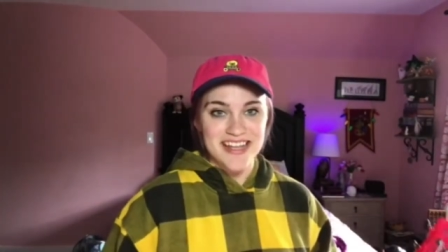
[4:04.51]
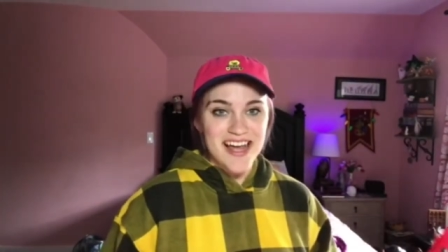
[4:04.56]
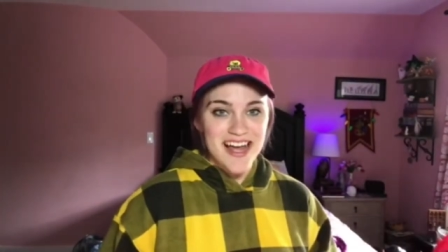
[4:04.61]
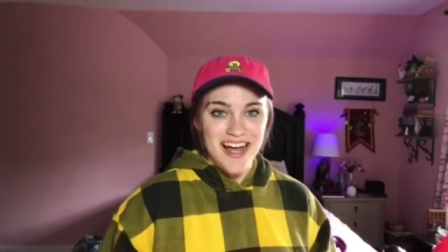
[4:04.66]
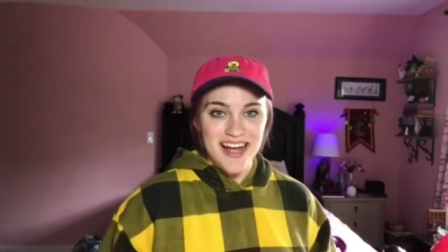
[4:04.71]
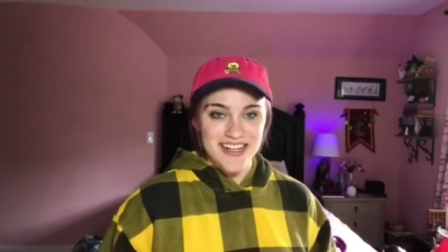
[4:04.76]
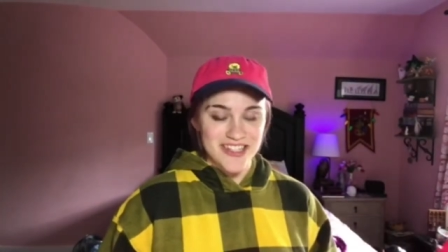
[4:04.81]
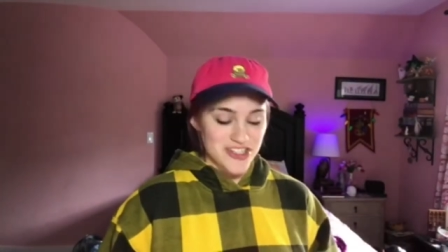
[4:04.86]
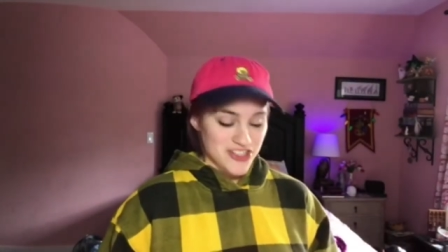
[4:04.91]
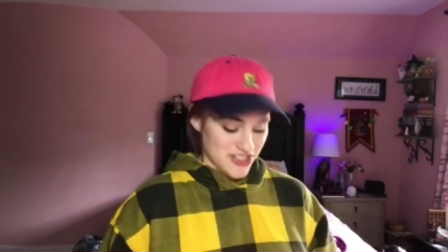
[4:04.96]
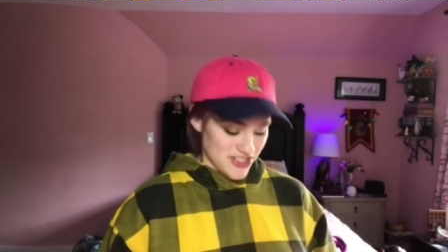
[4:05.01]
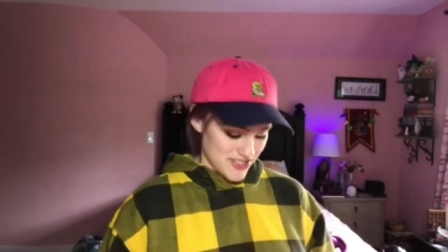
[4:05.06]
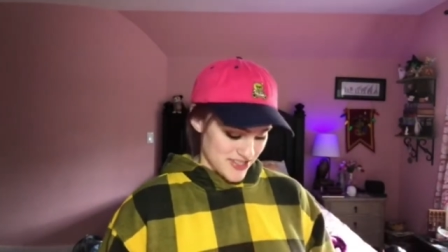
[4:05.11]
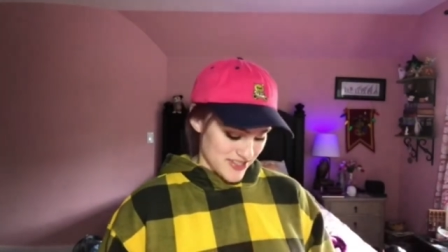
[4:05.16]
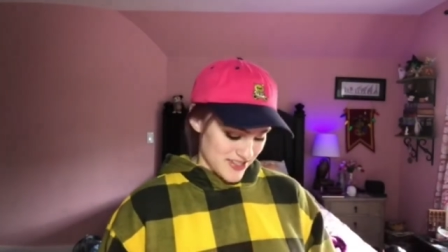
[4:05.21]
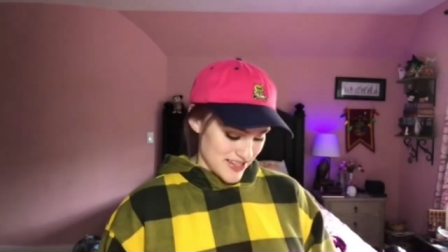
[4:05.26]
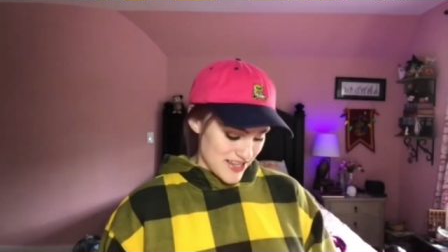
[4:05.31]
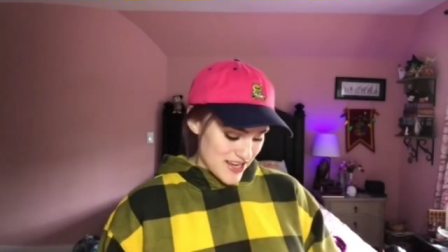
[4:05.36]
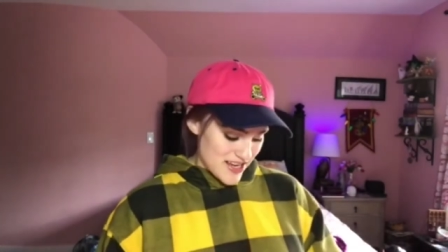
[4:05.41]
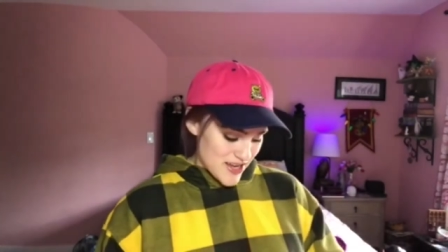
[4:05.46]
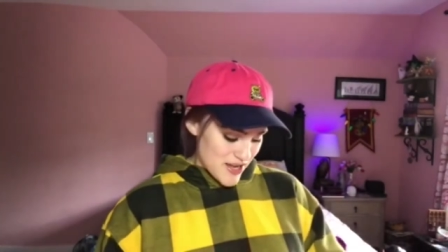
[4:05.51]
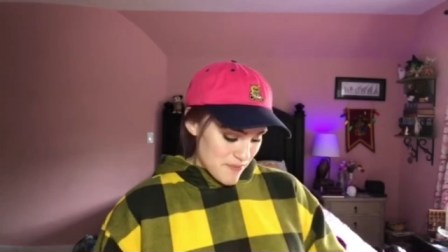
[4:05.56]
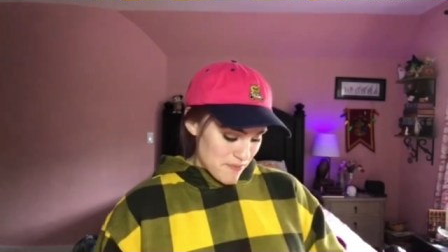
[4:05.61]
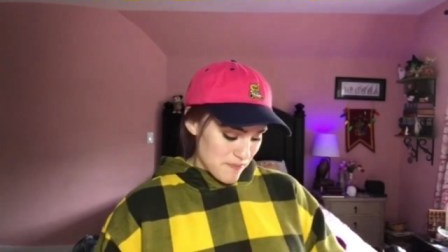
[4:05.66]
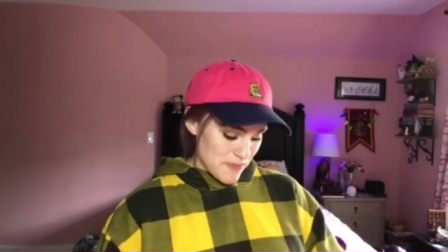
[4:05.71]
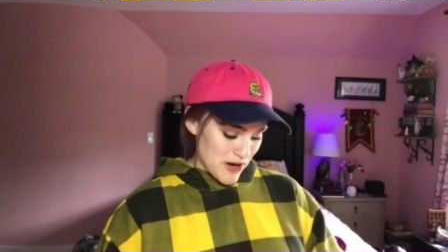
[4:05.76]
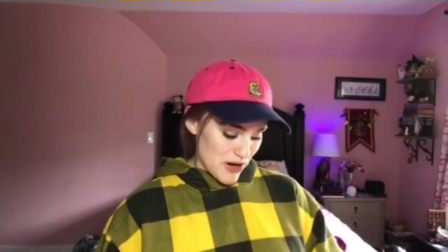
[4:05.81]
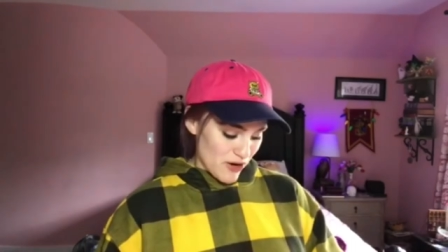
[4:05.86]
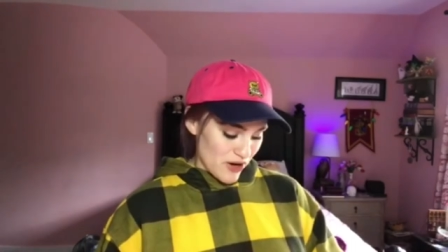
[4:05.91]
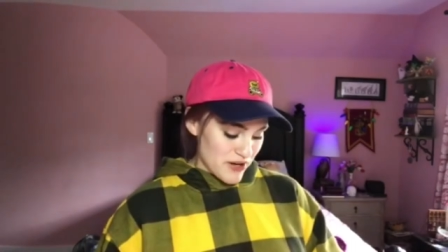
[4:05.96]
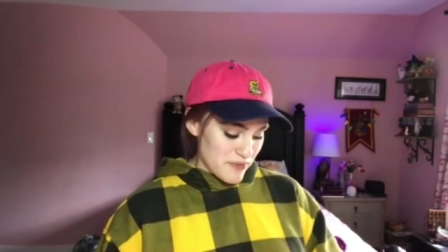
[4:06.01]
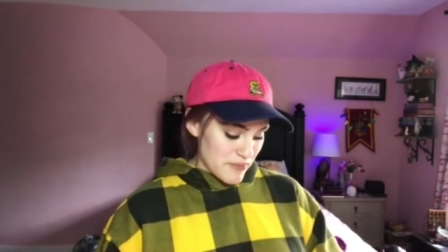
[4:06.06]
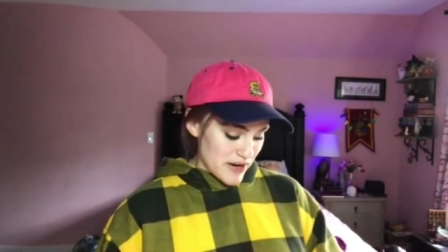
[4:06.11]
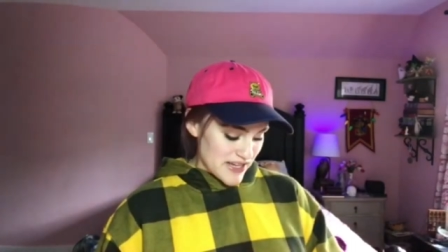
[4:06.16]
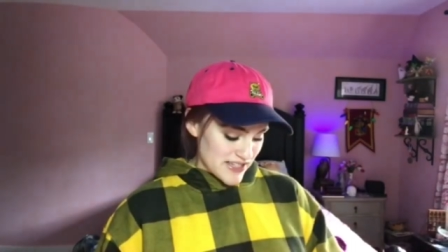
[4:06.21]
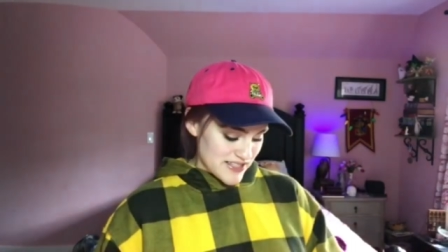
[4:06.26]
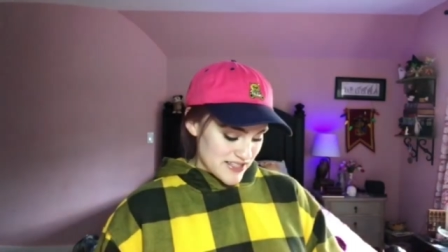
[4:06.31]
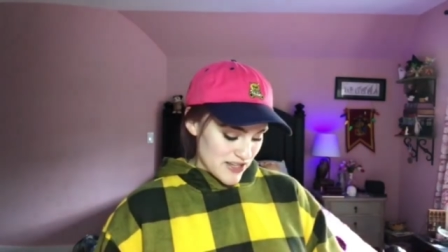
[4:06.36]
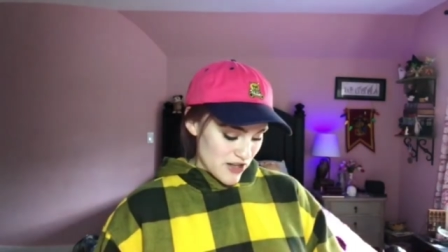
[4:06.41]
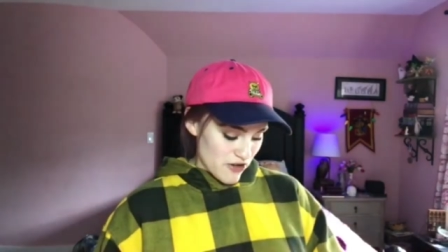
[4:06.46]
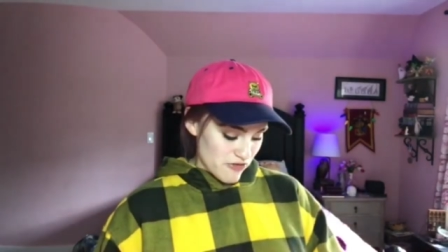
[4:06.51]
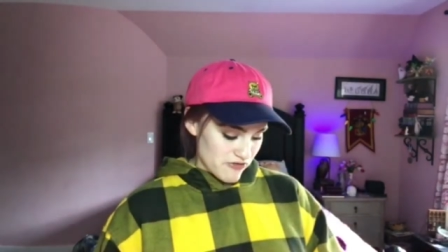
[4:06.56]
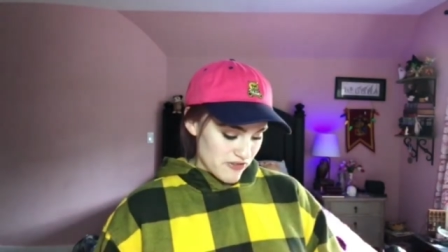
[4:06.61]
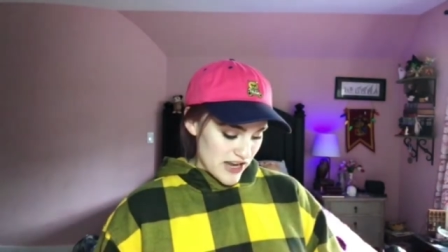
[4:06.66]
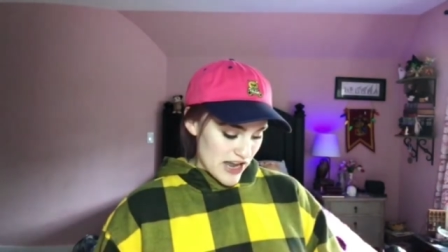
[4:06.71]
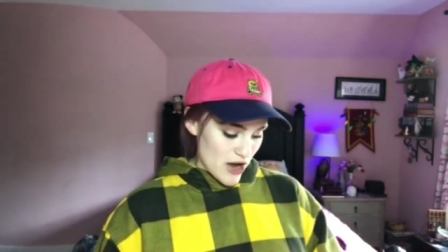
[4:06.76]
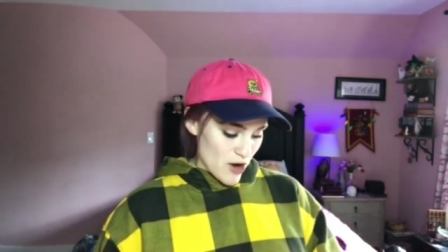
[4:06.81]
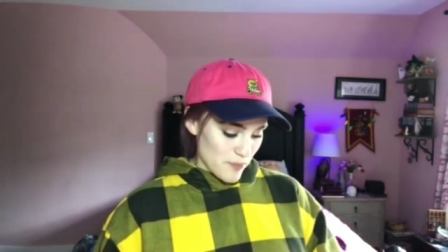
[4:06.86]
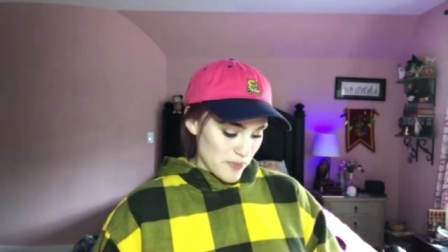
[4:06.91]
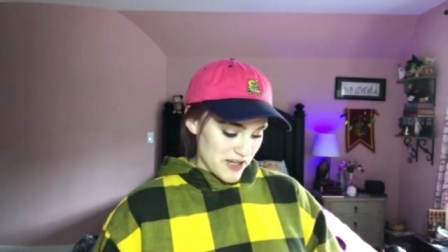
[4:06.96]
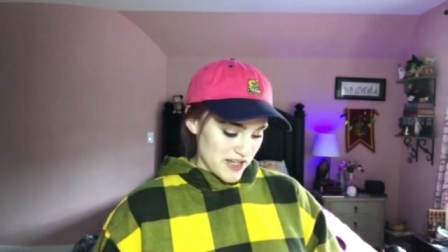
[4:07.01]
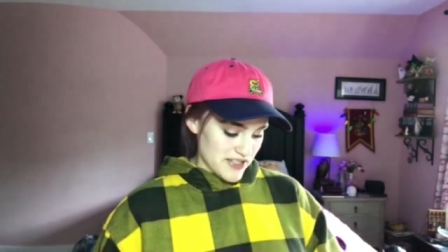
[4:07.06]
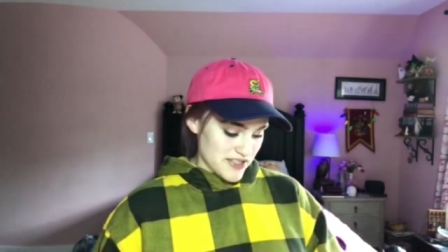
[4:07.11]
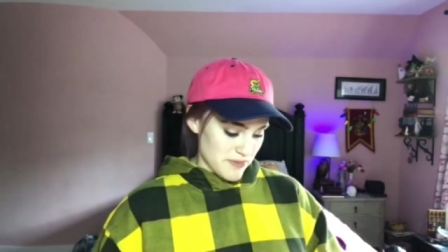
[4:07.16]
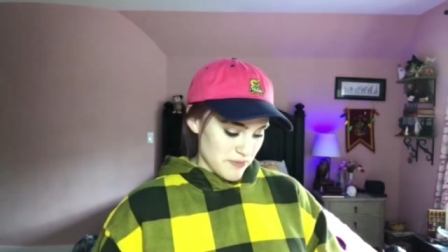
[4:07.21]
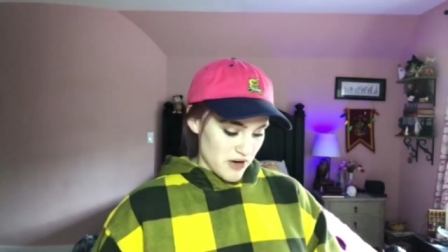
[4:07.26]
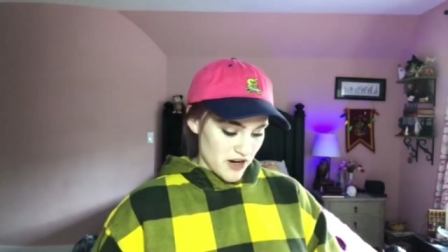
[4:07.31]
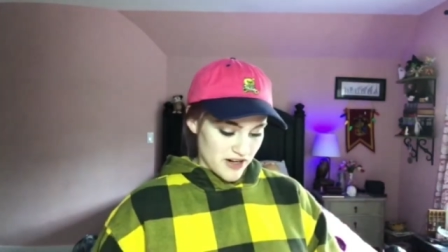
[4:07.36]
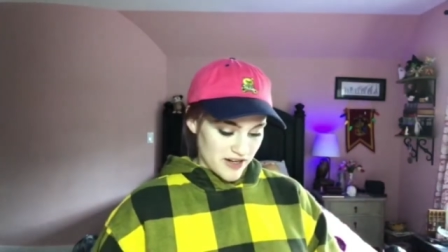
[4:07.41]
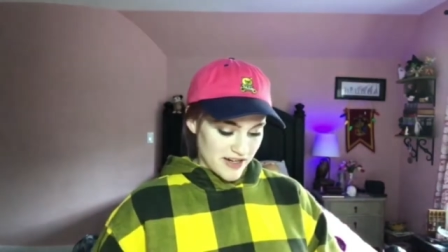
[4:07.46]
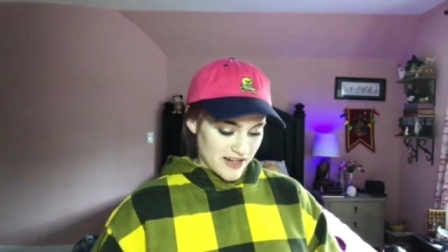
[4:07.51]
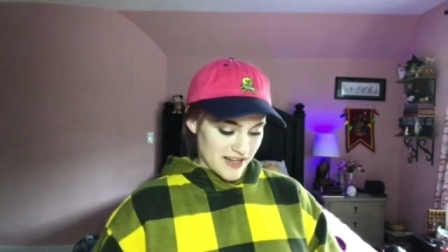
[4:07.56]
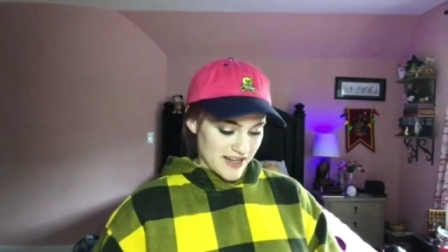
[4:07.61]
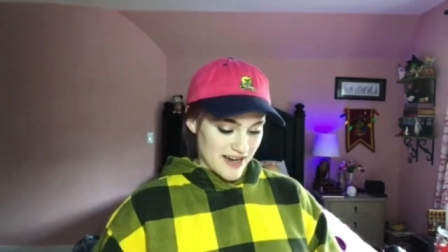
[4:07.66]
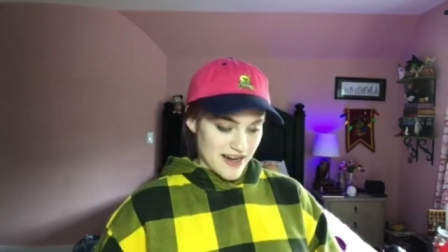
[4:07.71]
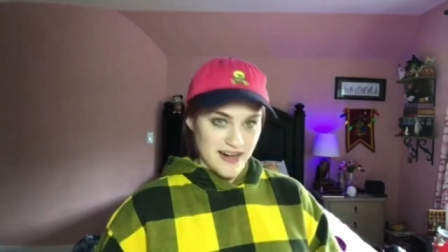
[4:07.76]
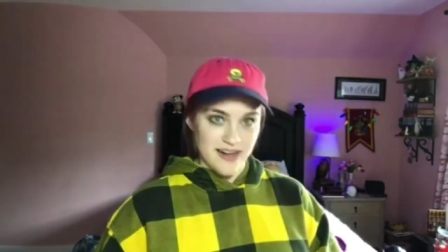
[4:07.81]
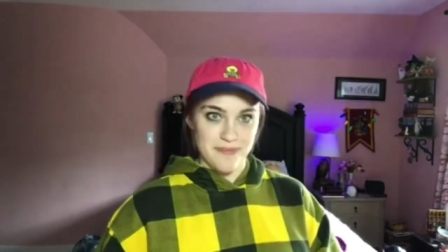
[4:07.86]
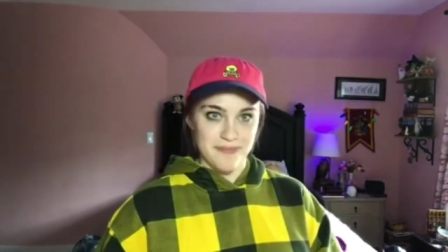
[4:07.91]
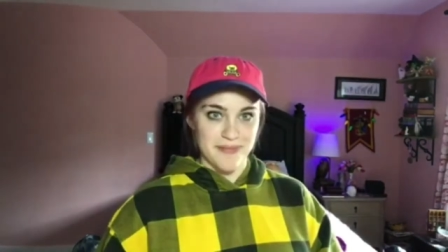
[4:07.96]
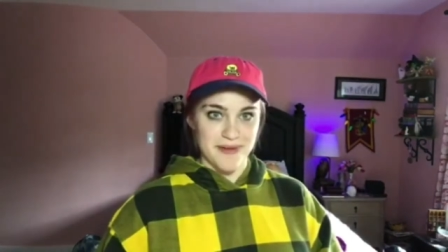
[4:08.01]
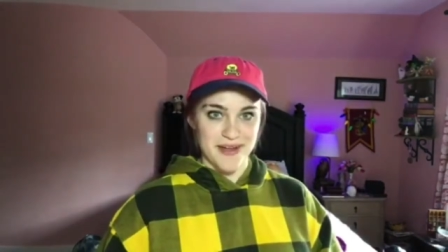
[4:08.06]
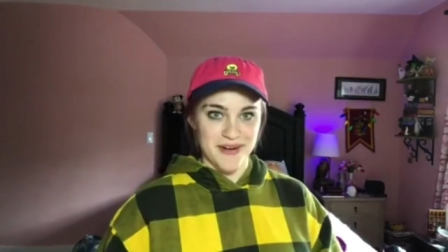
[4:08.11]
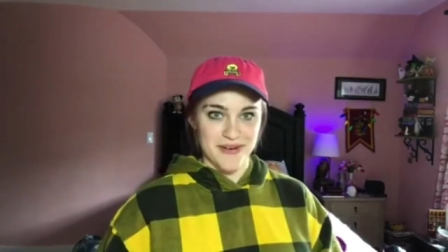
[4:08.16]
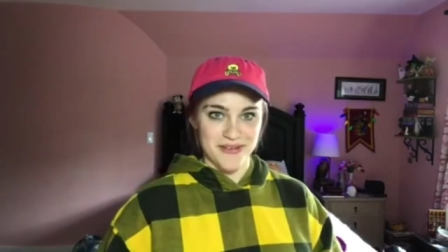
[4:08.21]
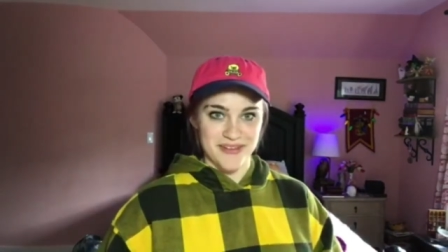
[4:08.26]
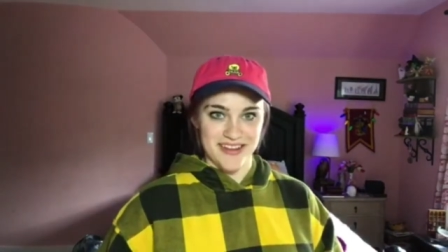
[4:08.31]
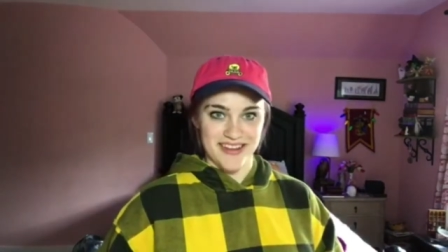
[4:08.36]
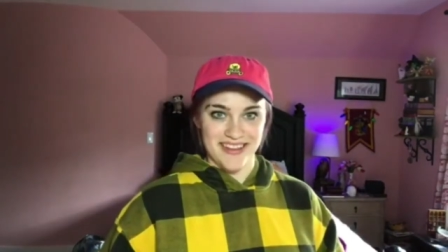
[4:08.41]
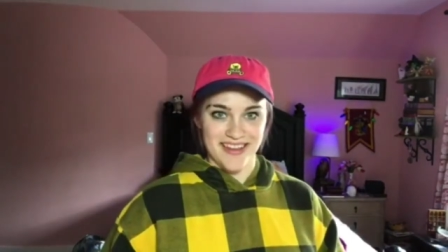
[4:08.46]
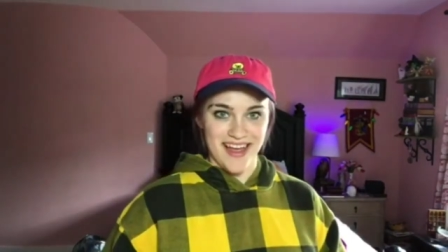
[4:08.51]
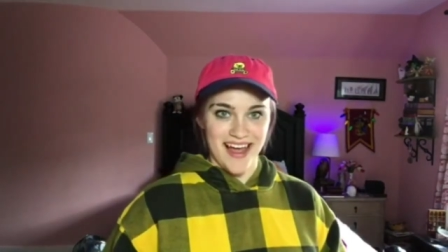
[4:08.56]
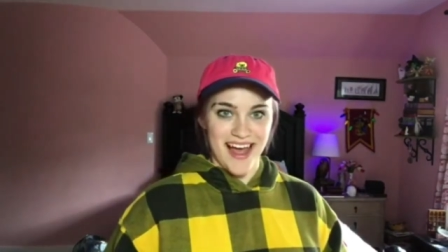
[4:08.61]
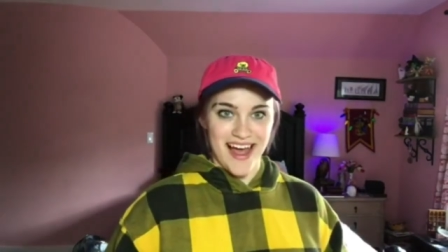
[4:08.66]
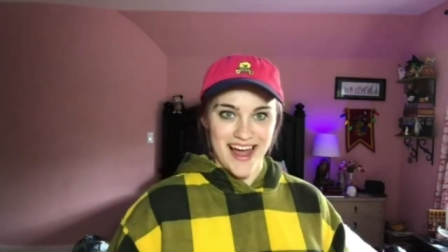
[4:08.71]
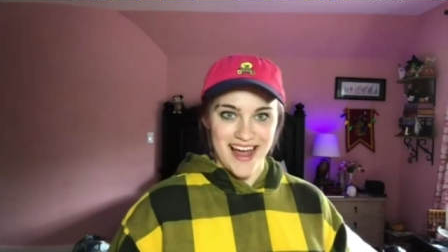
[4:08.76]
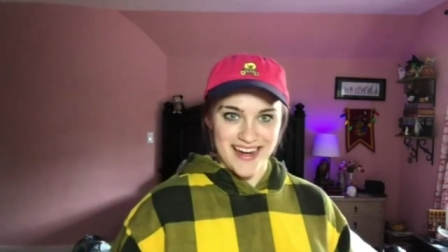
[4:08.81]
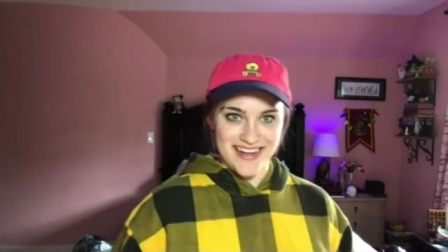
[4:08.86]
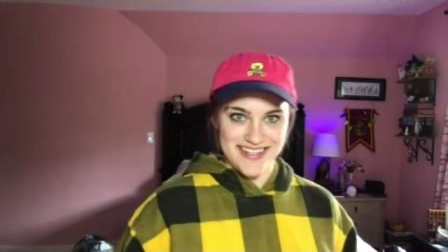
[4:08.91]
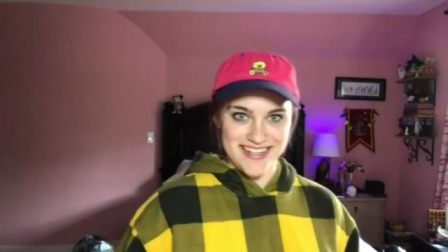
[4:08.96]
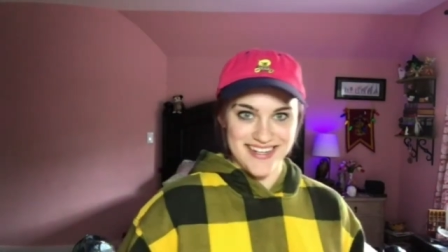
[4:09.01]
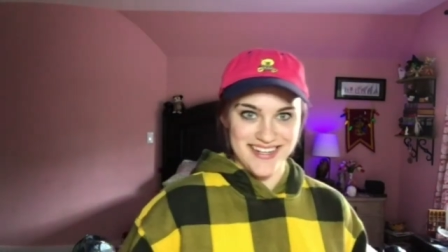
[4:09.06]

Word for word: I should just bury myself now because I'm not gonna get any better than that.